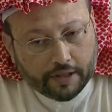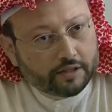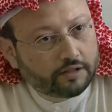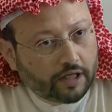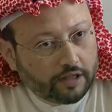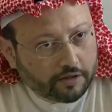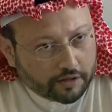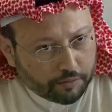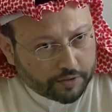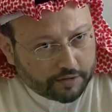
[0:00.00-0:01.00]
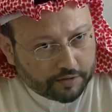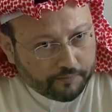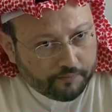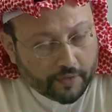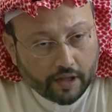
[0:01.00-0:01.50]
Pakistani request.
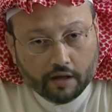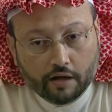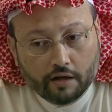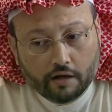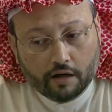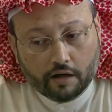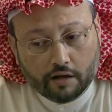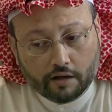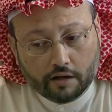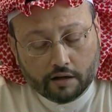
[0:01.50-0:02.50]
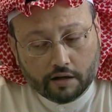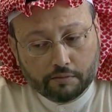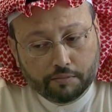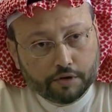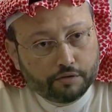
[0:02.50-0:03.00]

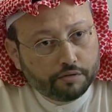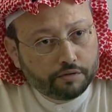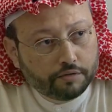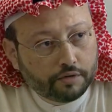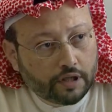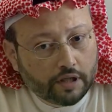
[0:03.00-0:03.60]
Number two,